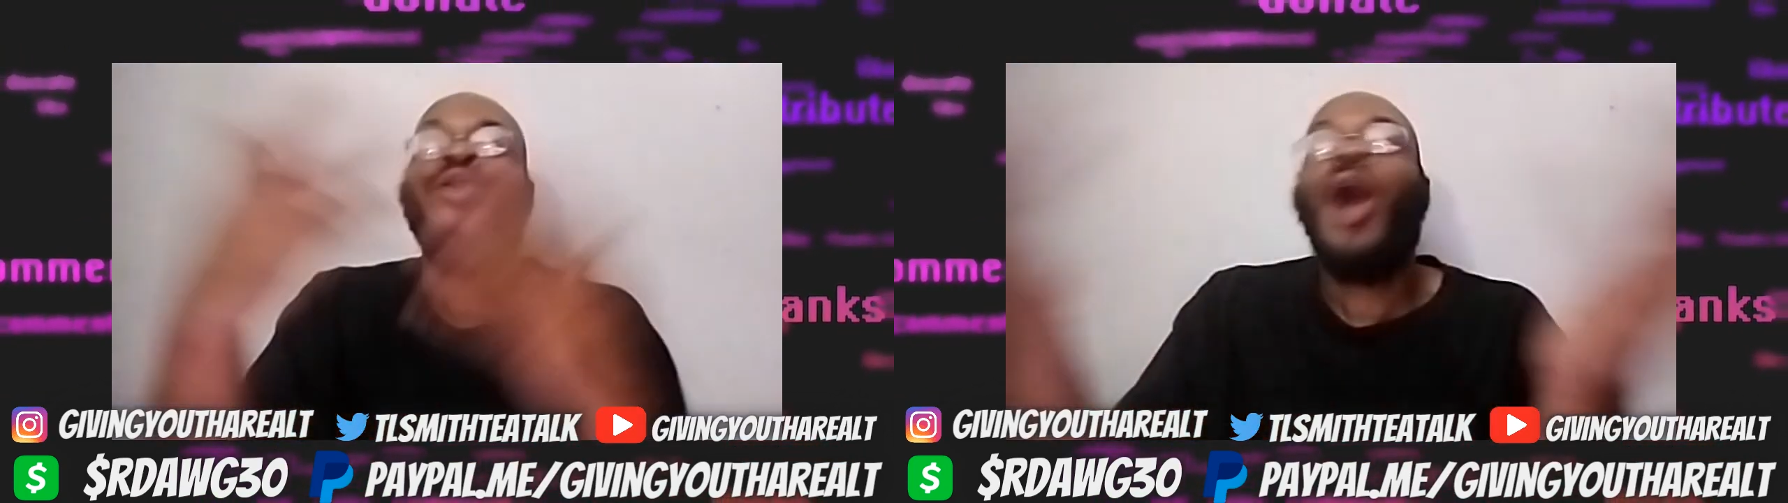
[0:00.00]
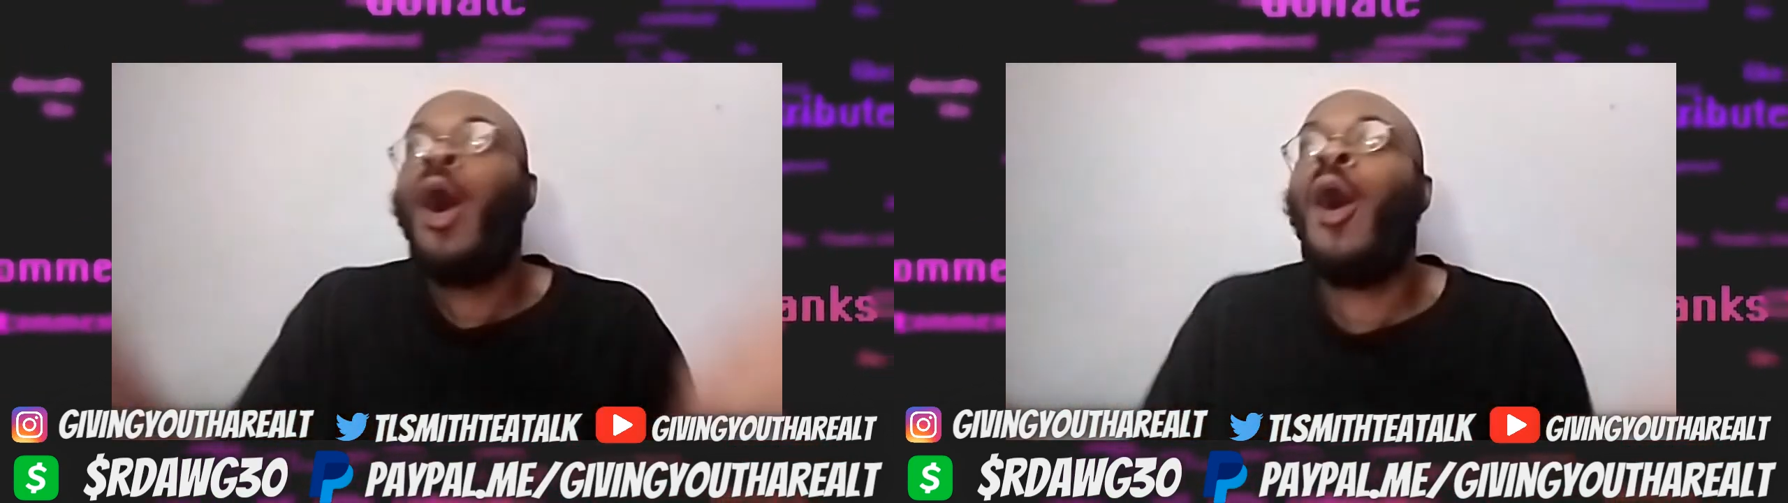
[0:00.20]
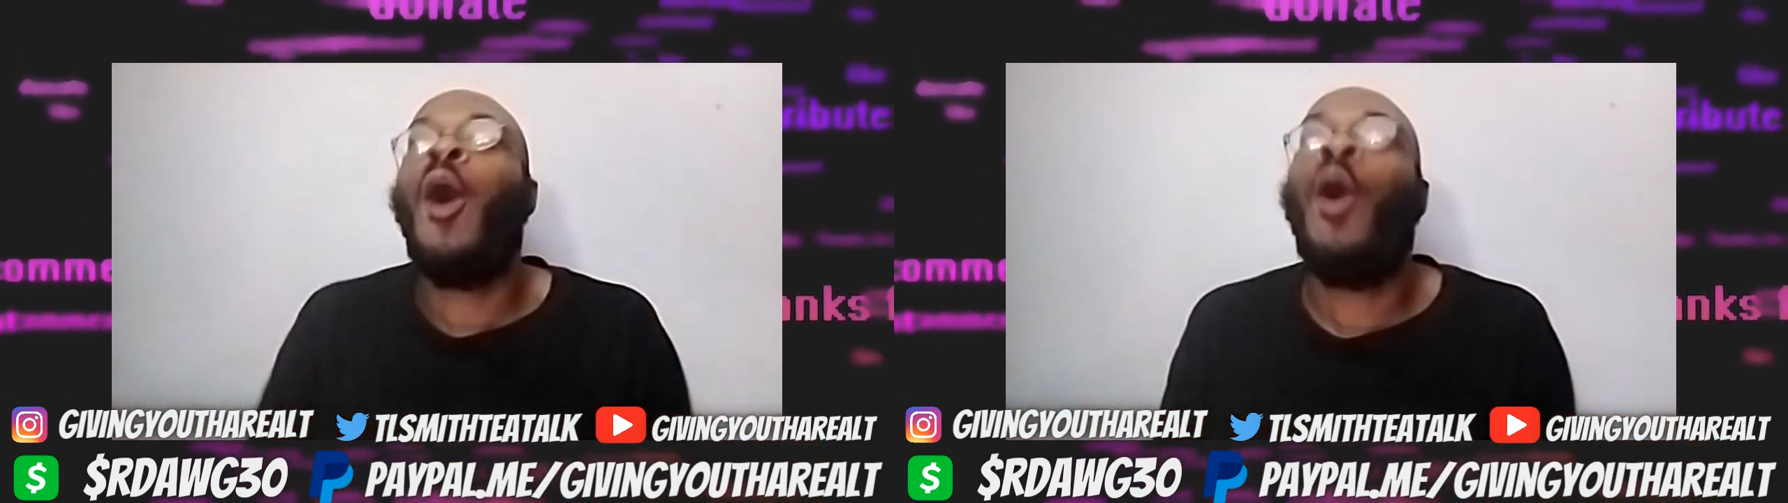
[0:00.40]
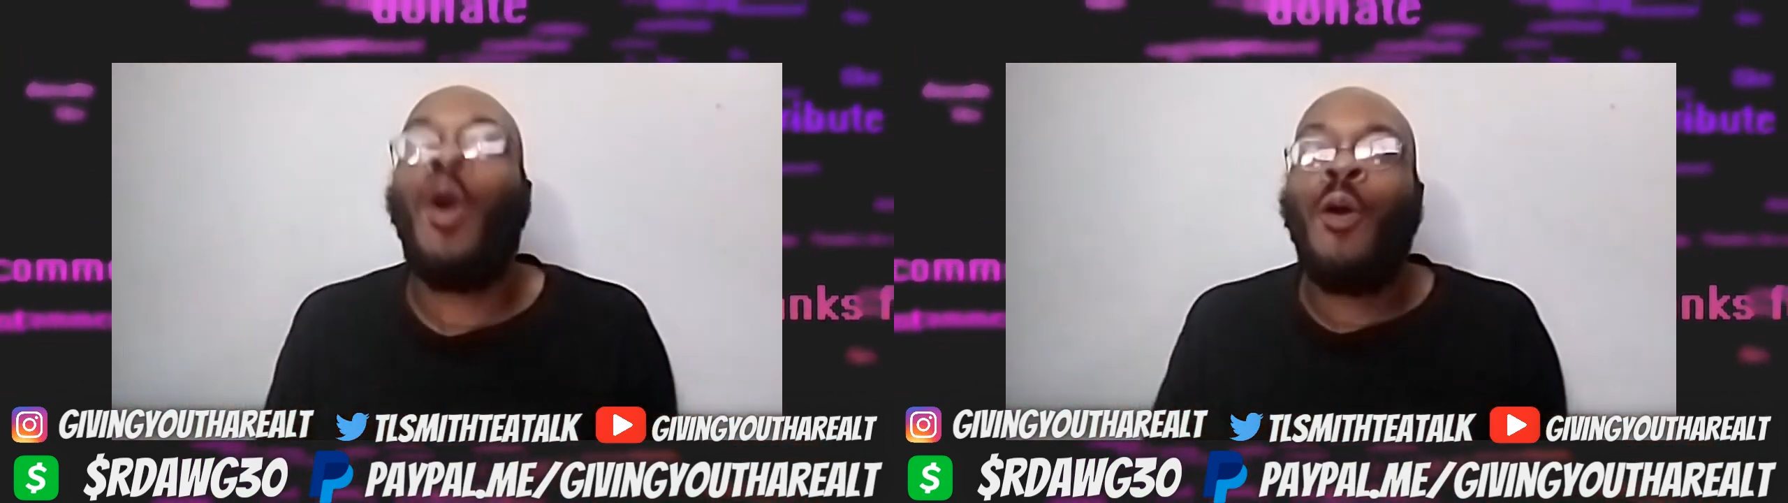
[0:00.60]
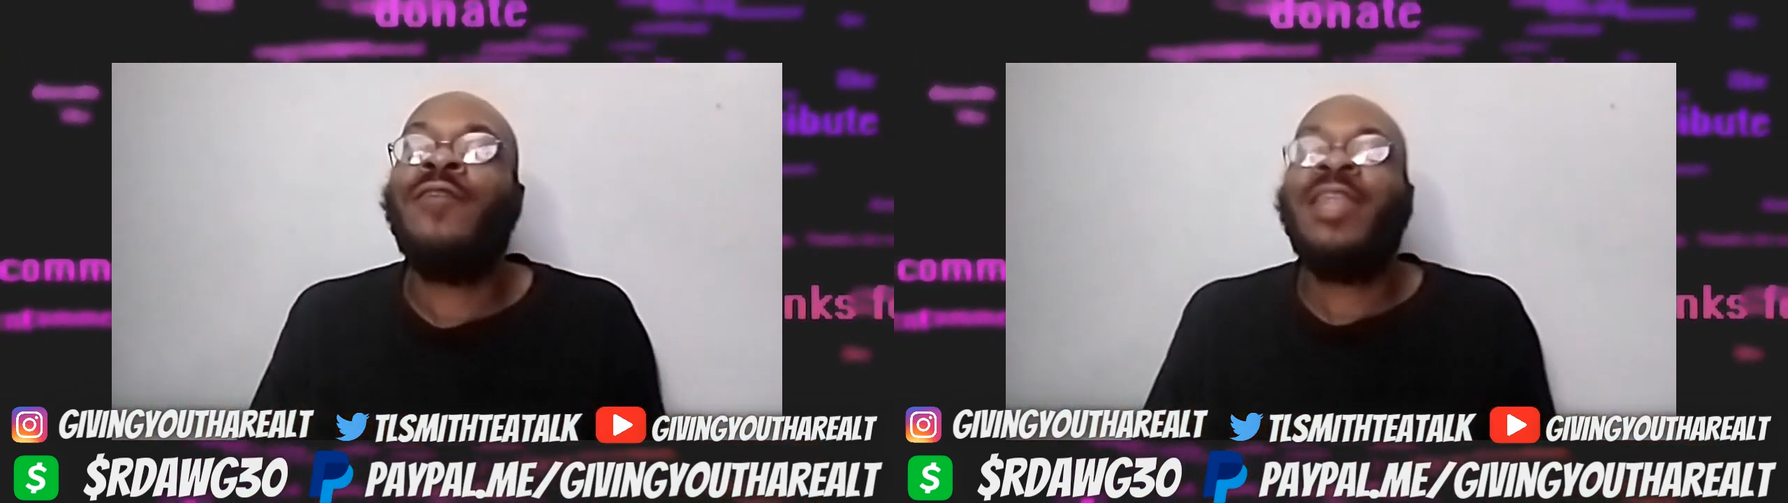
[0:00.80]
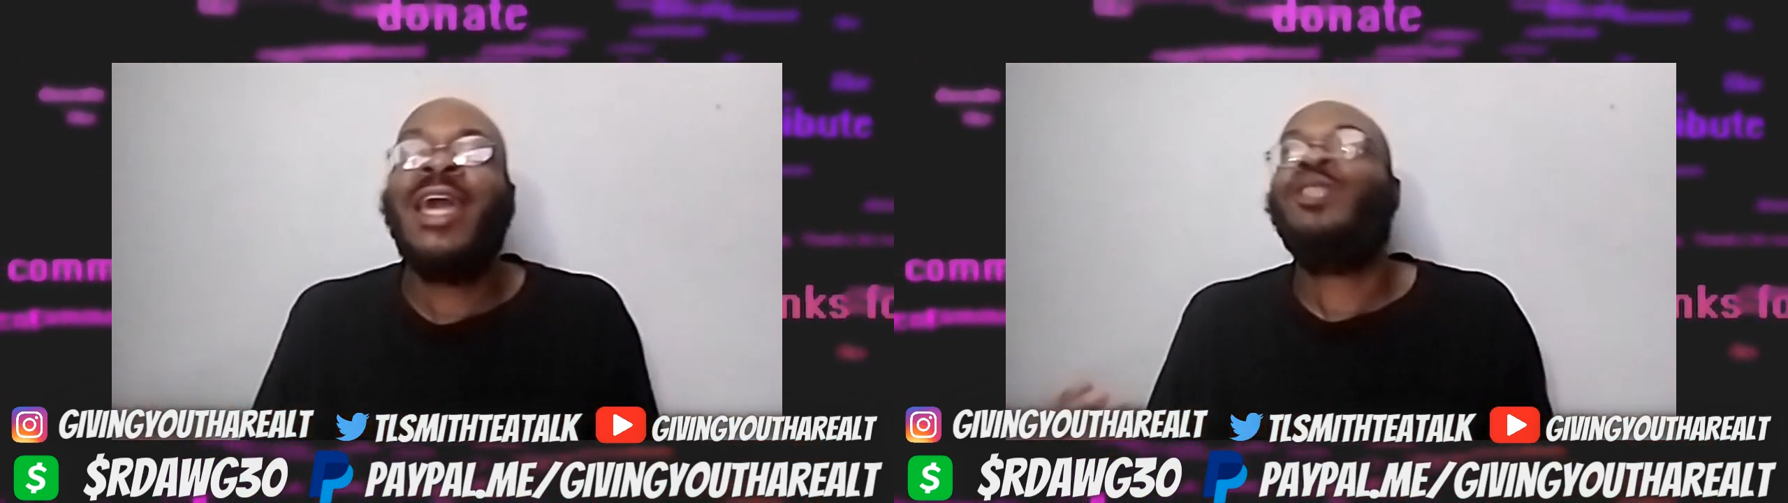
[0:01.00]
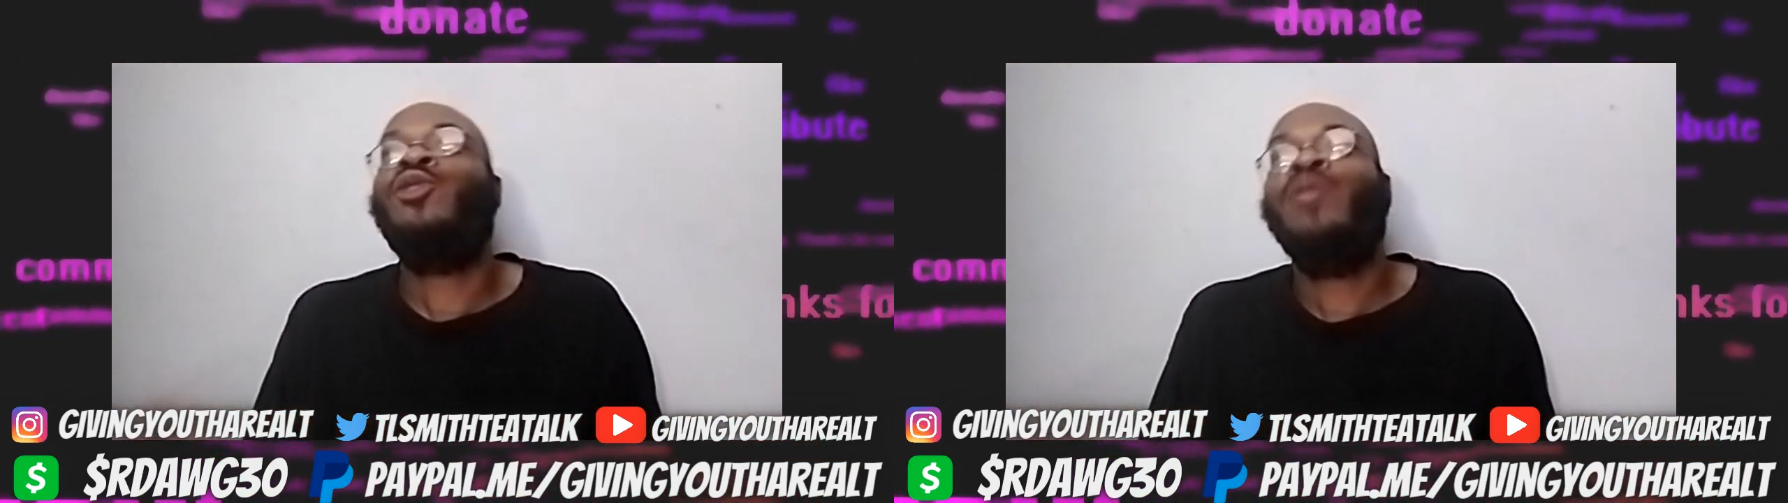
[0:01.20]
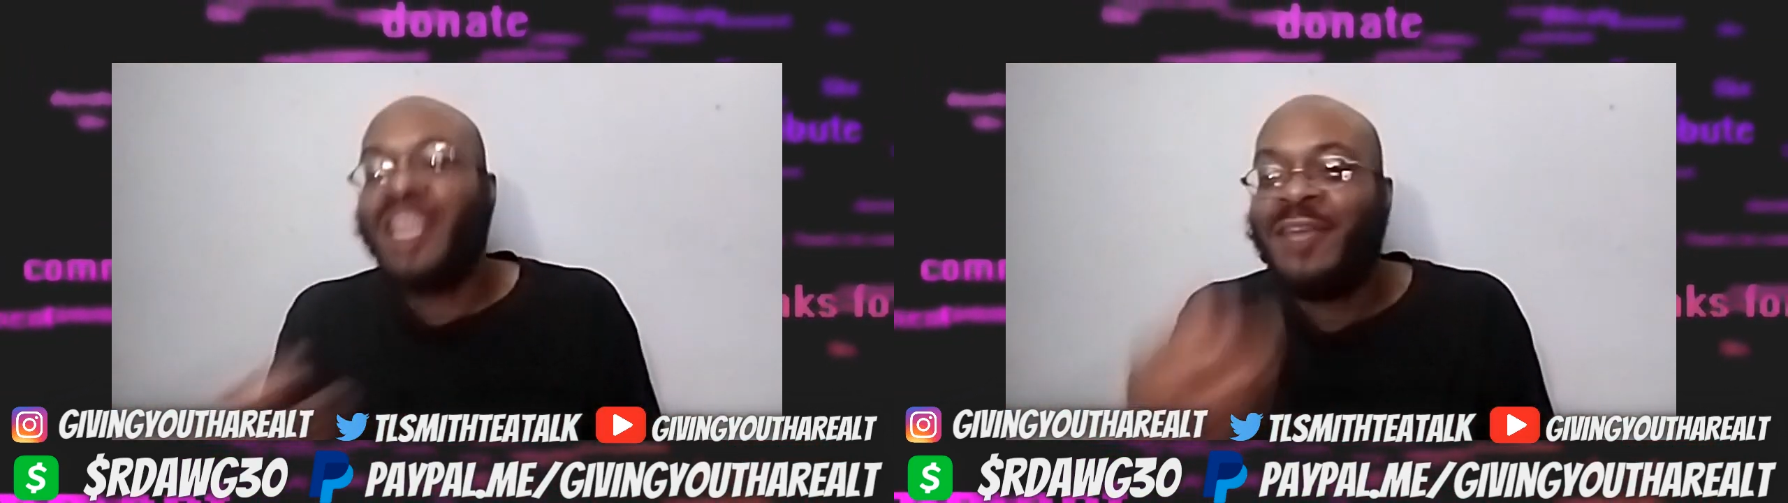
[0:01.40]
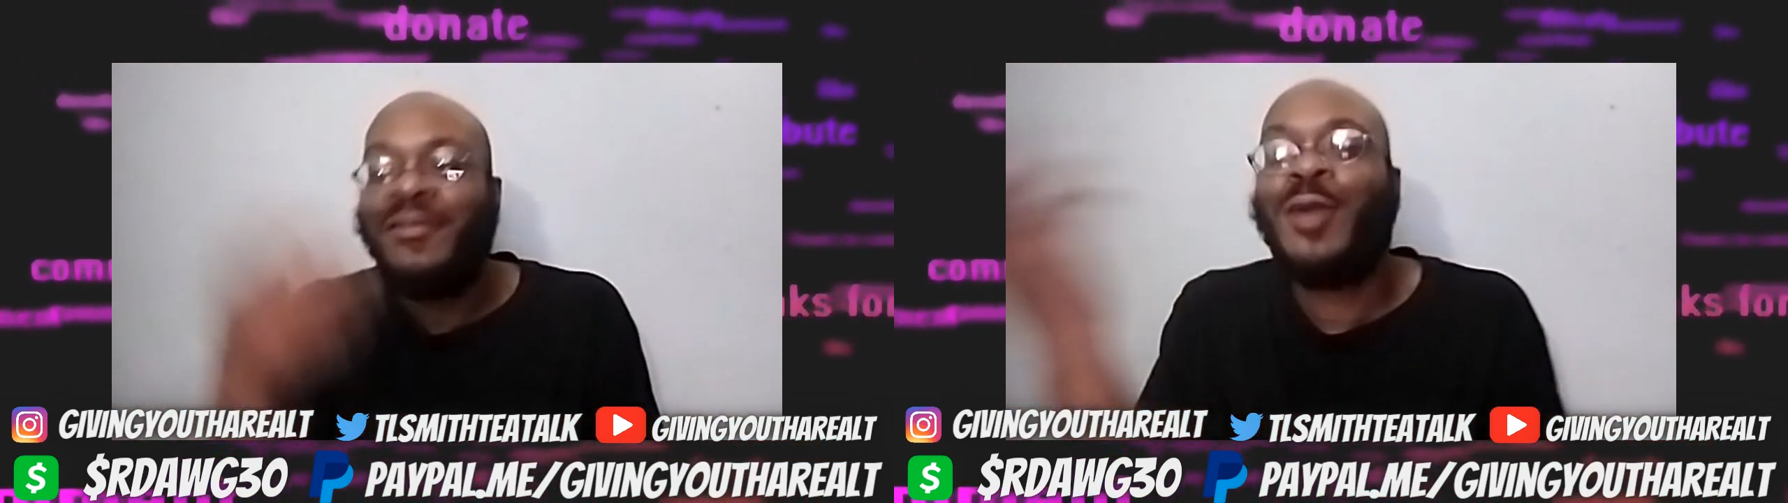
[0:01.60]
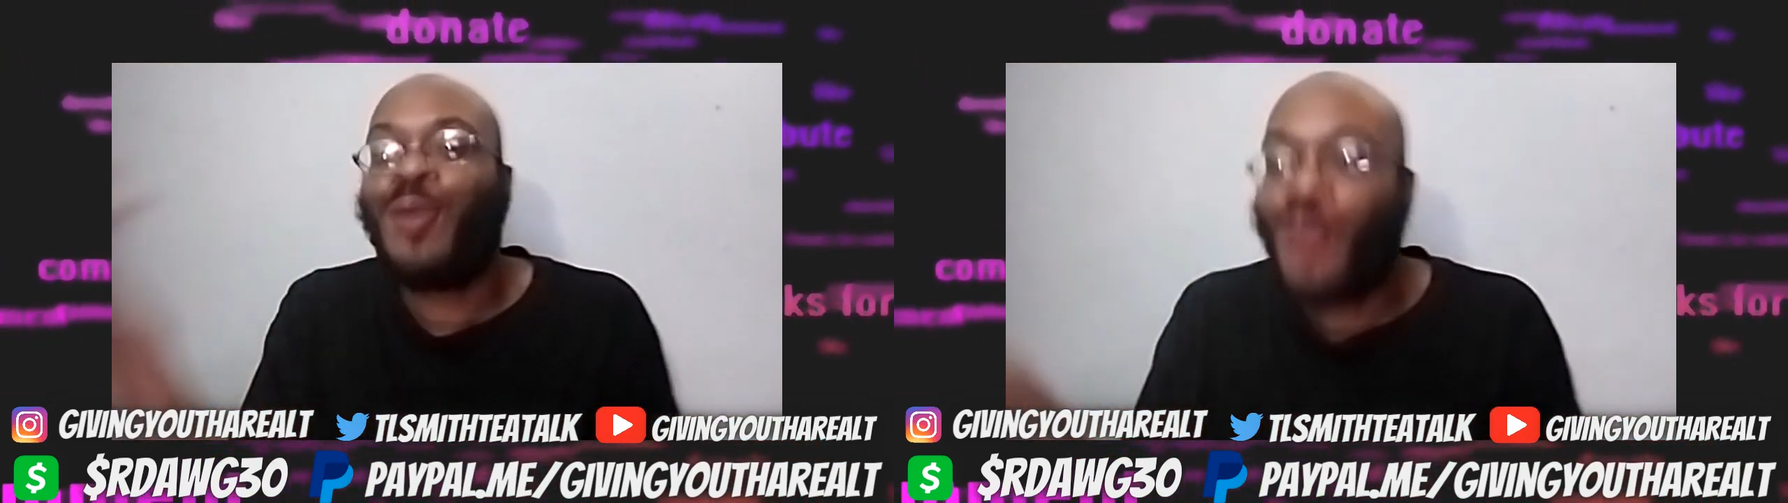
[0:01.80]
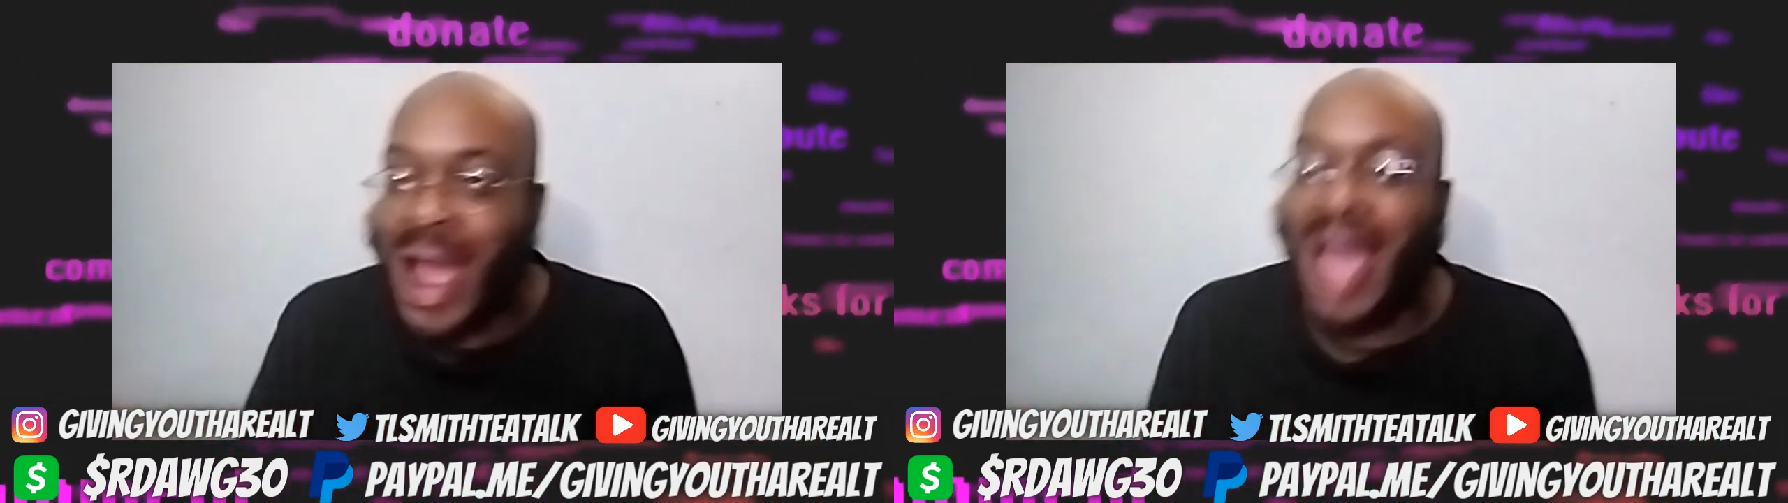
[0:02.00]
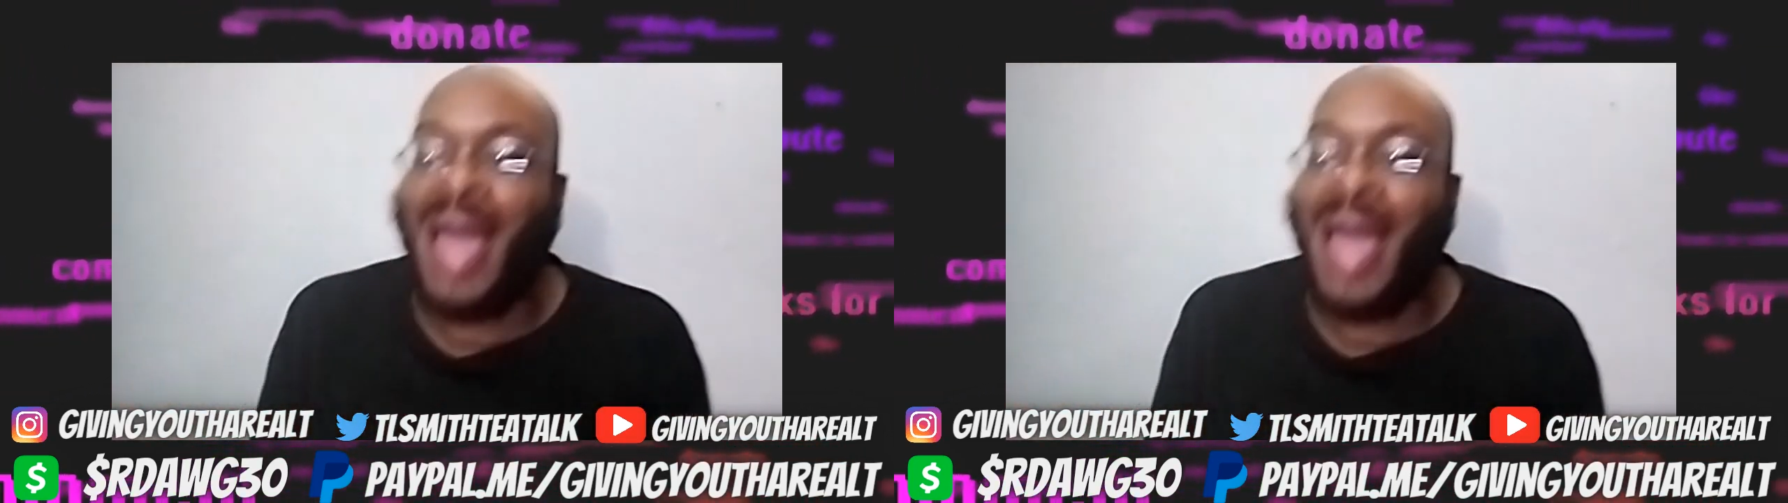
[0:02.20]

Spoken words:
Y'all all over national TV crying.